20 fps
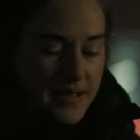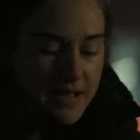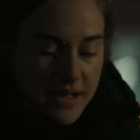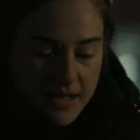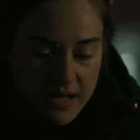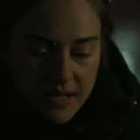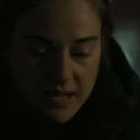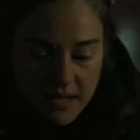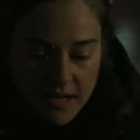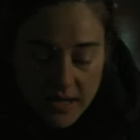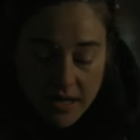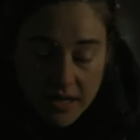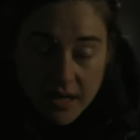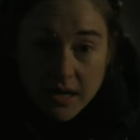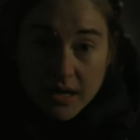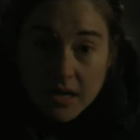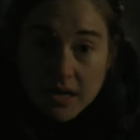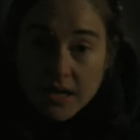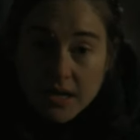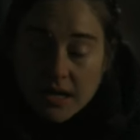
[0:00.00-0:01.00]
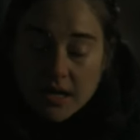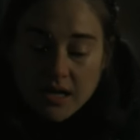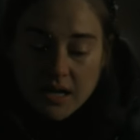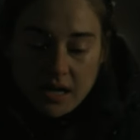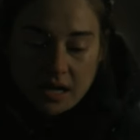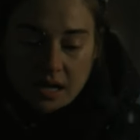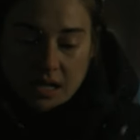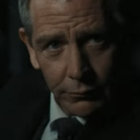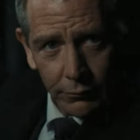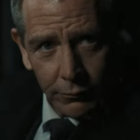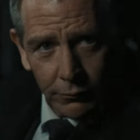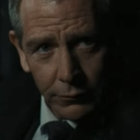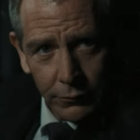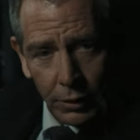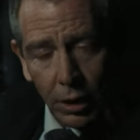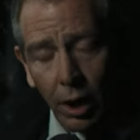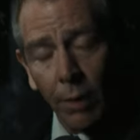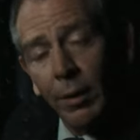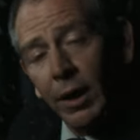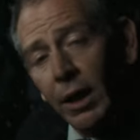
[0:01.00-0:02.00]
is just flirting with her, but he
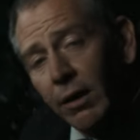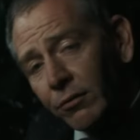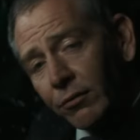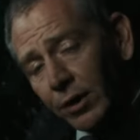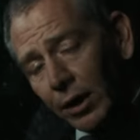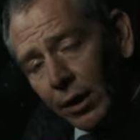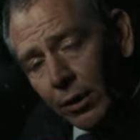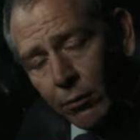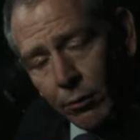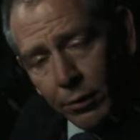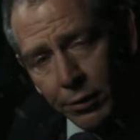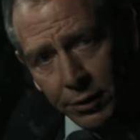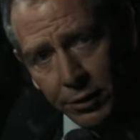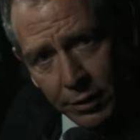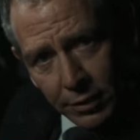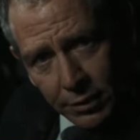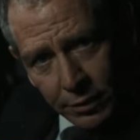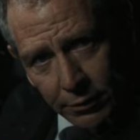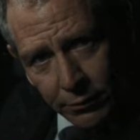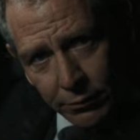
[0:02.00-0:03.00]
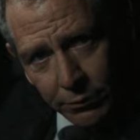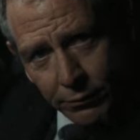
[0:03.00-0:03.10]
clarifies that he is married.